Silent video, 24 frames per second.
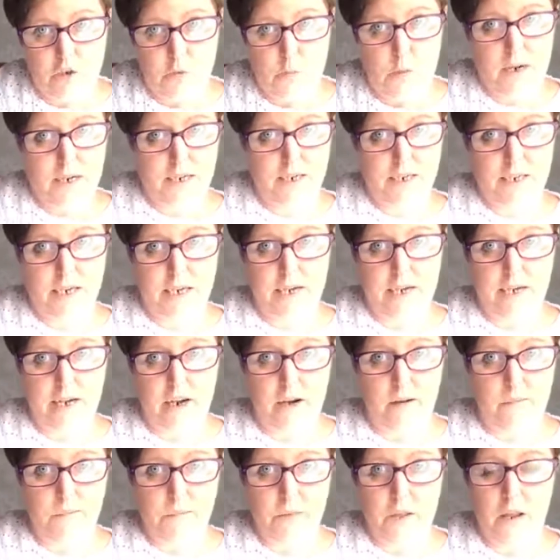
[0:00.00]
is your waist
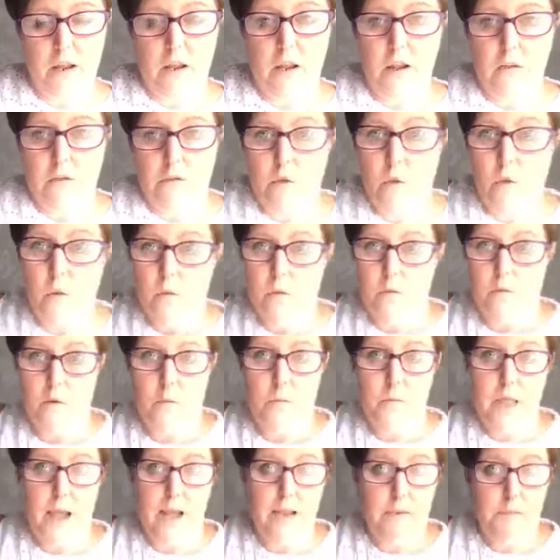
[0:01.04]
here from
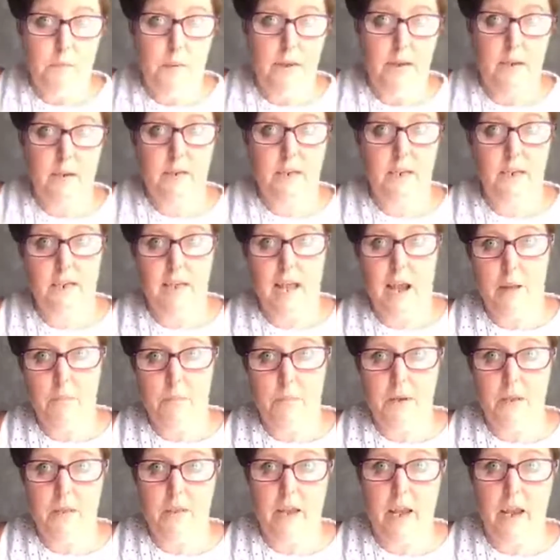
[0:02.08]
from that bit to that
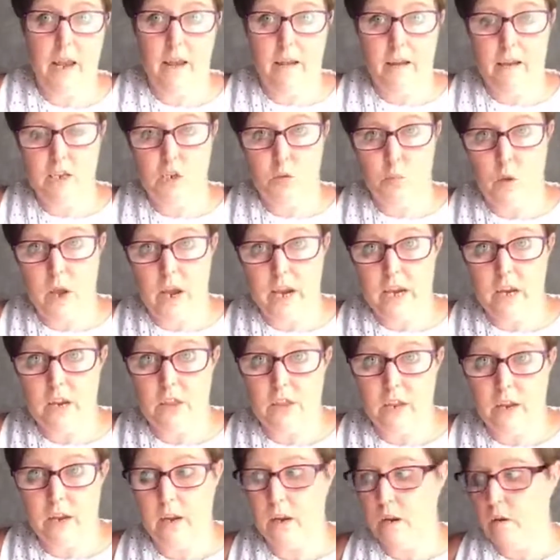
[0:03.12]
bit there is where you're
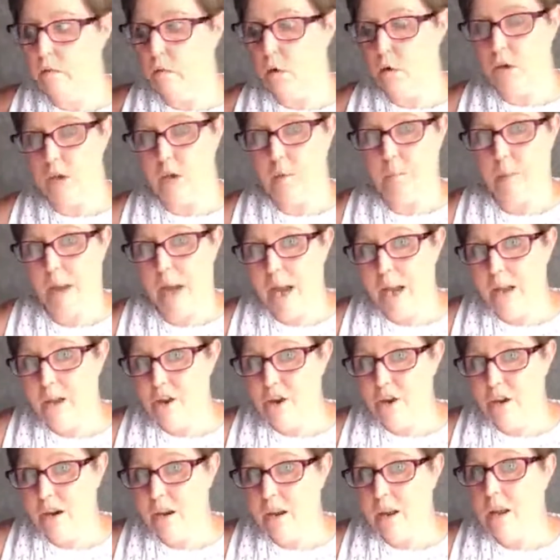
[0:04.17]
thinking of on your
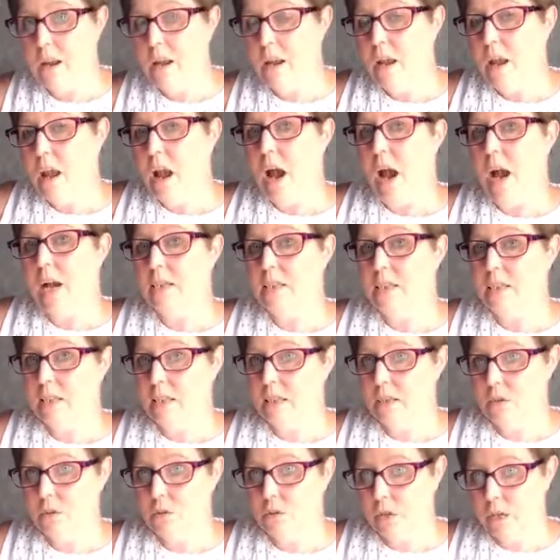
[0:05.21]
pattern as
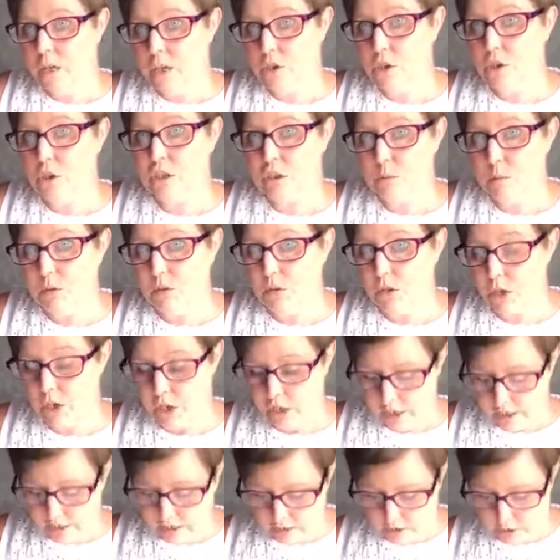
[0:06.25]
to the adjustment that
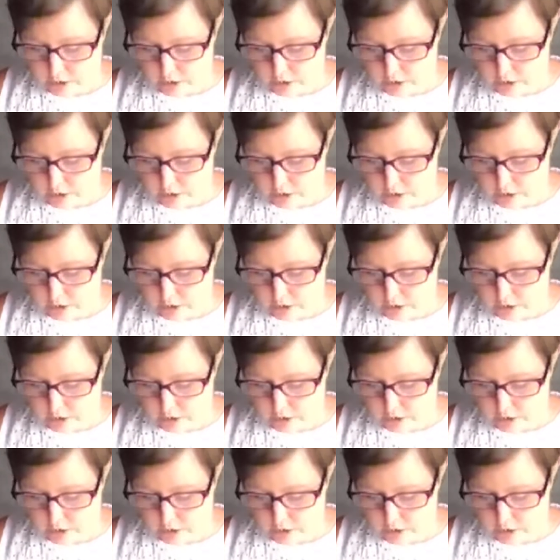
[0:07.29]
you need